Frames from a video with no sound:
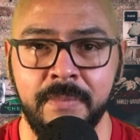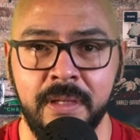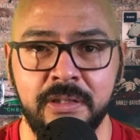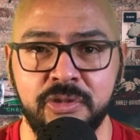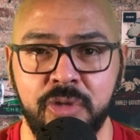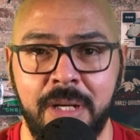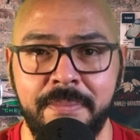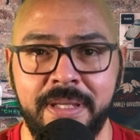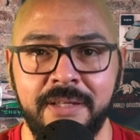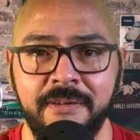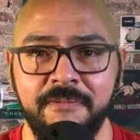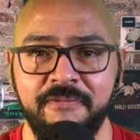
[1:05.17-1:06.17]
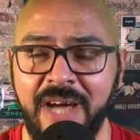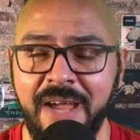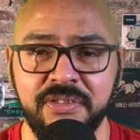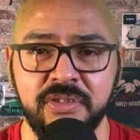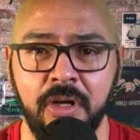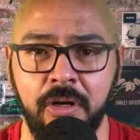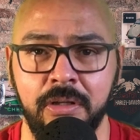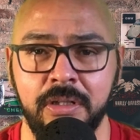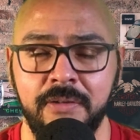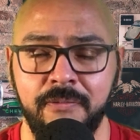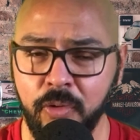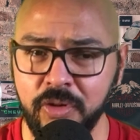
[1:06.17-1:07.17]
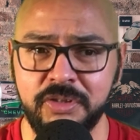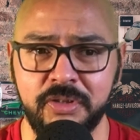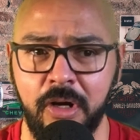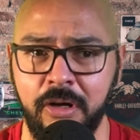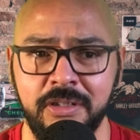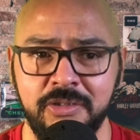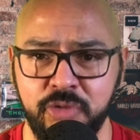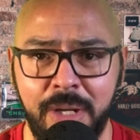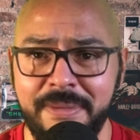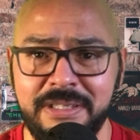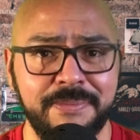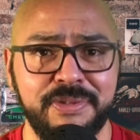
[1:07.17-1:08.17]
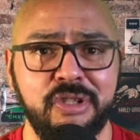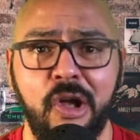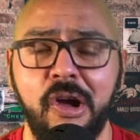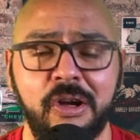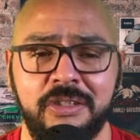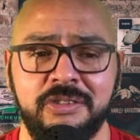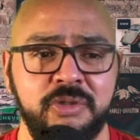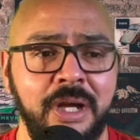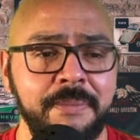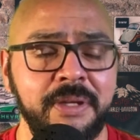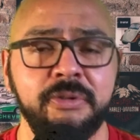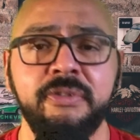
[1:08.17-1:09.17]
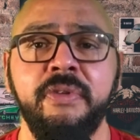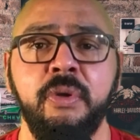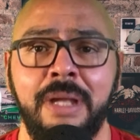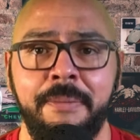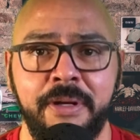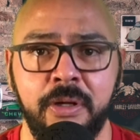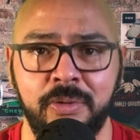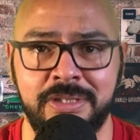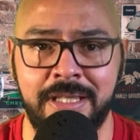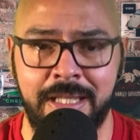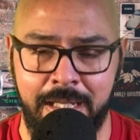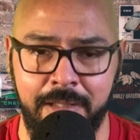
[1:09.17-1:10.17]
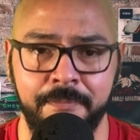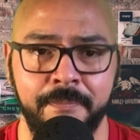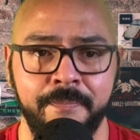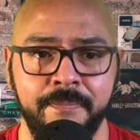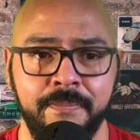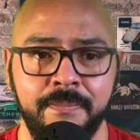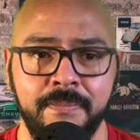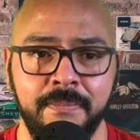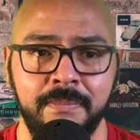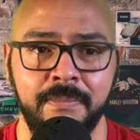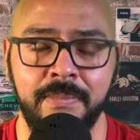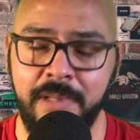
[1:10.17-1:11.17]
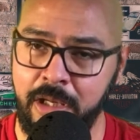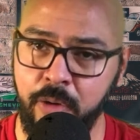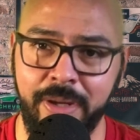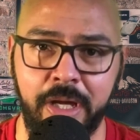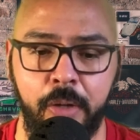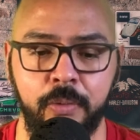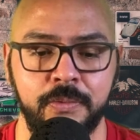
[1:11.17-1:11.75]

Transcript: drop me a 5-star, 4-star, drop me some stars, drop me a review. Let me know what you think. Here we go.